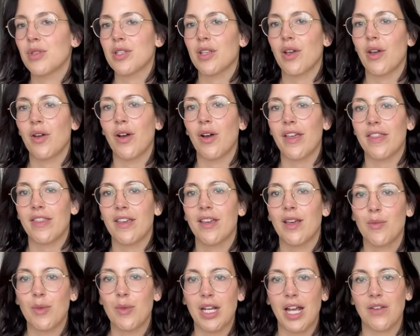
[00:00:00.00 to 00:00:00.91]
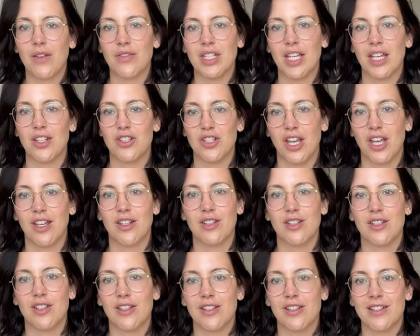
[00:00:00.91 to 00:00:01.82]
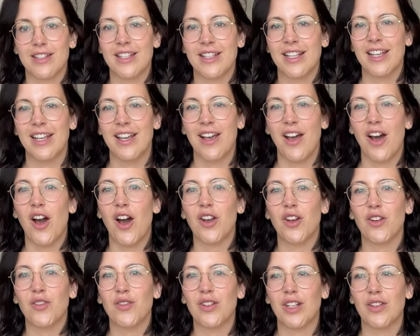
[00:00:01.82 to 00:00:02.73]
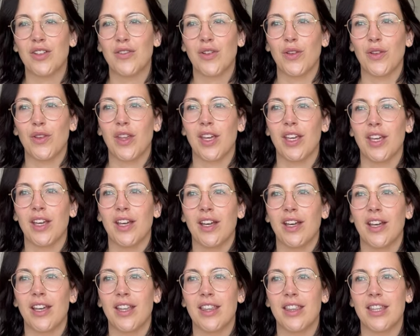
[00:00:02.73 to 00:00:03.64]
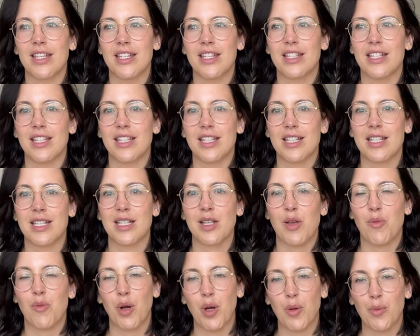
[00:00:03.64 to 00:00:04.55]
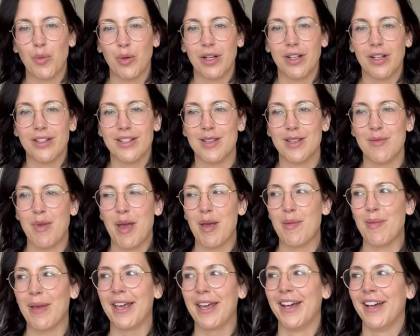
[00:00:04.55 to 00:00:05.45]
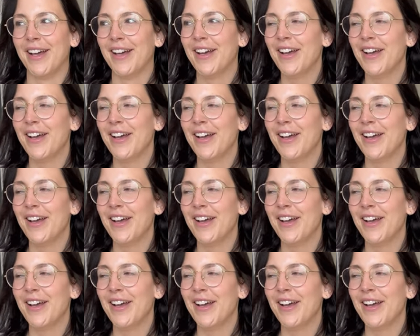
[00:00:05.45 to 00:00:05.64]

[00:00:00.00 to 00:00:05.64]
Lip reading: So I think I'm gonna have to get changed because I don't really feel like this is appropriate to maybe